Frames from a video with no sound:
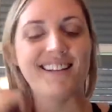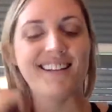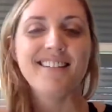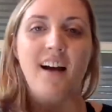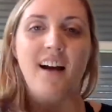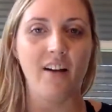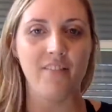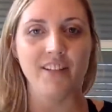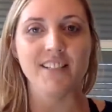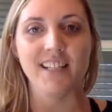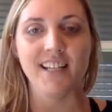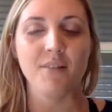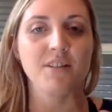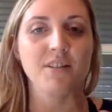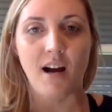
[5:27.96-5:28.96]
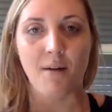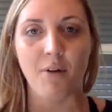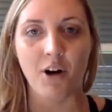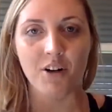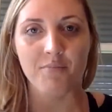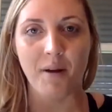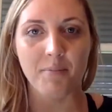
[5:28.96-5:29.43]
obviously it was not part
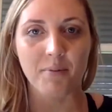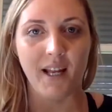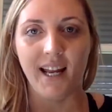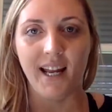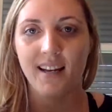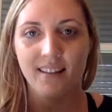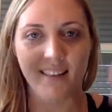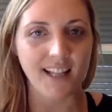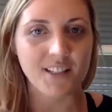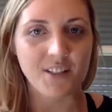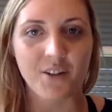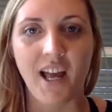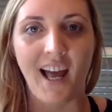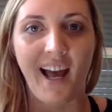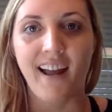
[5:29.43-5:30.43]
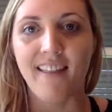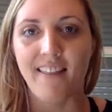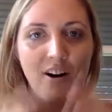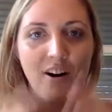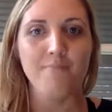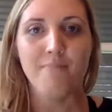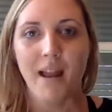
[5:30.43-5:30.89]
of my plan. That's okay.
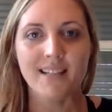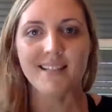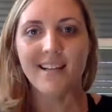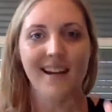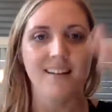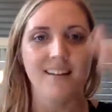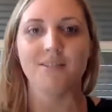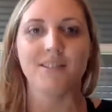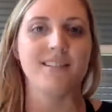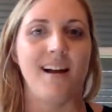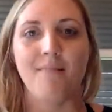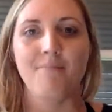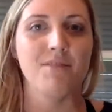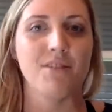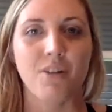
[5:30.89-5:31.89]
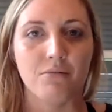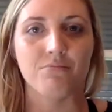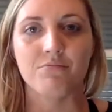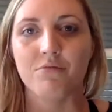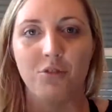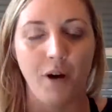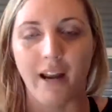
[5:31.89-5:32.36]
They're amazing. I'm
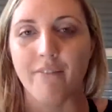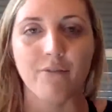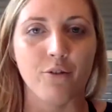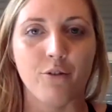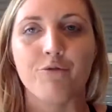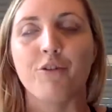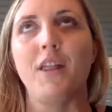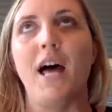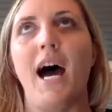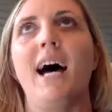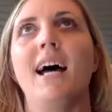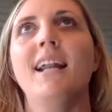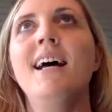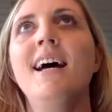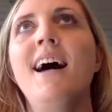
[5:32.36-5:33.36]
so grateful for that.